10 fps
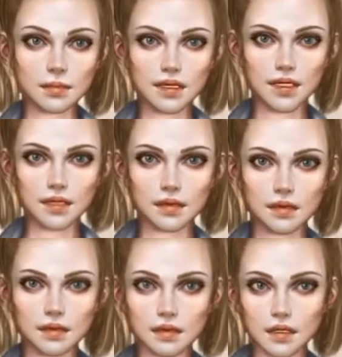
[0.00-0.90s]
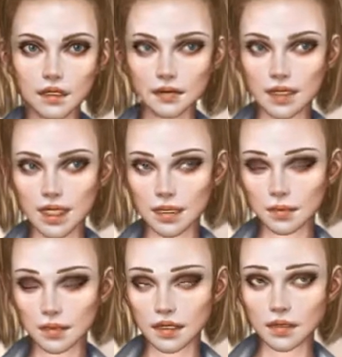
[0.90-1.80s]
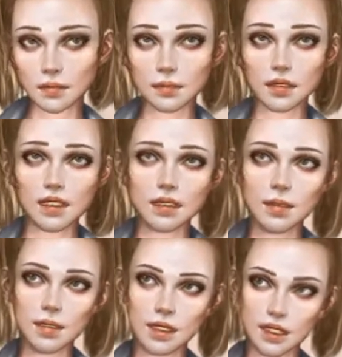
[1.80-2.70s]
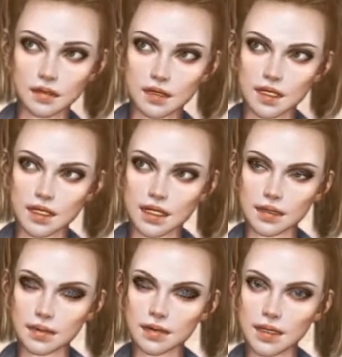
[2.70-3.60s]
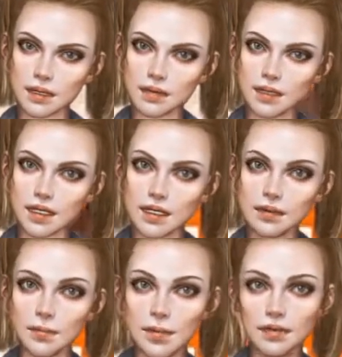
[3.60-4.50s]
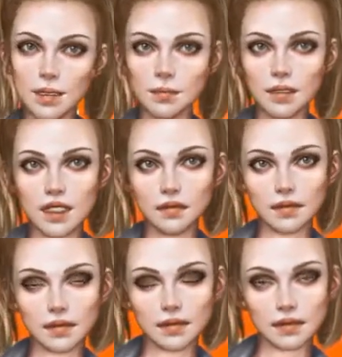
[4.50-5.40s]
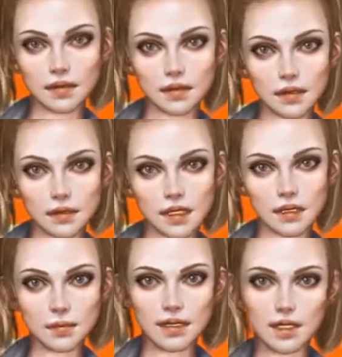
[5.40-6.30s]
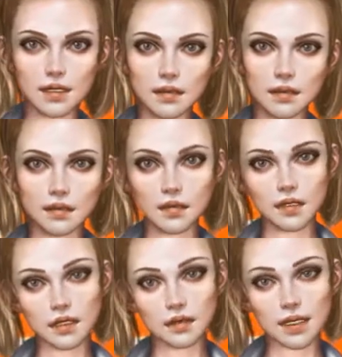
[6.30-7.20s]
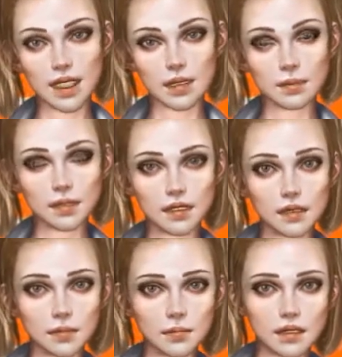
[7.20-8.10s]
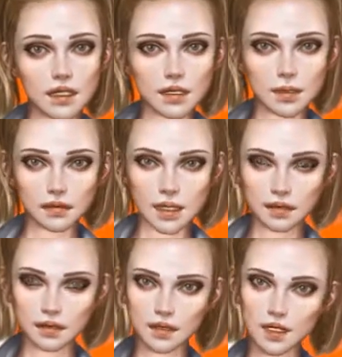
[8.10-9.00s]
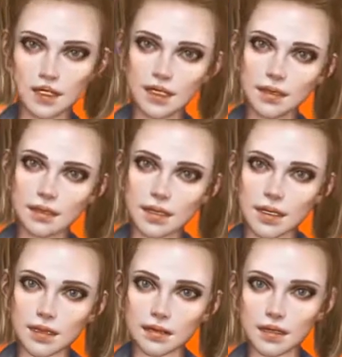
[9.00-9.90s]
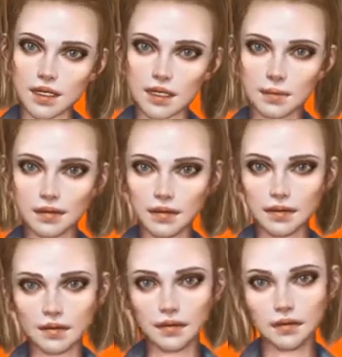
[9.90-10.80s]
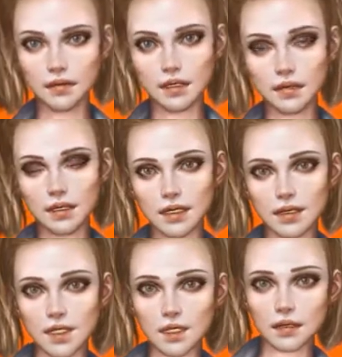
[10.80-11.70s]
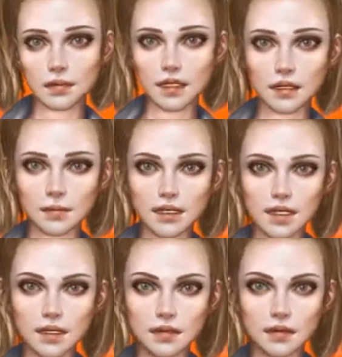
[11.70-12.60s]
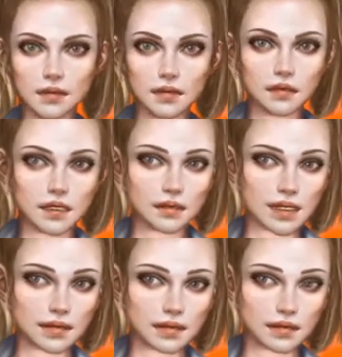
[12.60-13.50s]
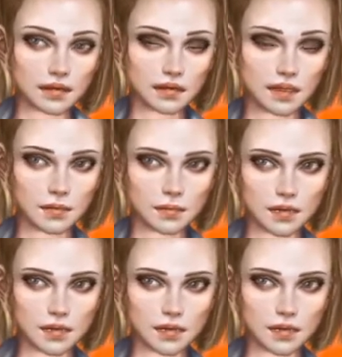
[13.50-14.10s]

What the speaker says: is an 8-minute walk away and the City of London can be reached within a 13-minute tube journey. Each room at the EasyHotel Old Street is en suite and feature air conditioning and heating. Wi-Fi is available at an additional cost. You will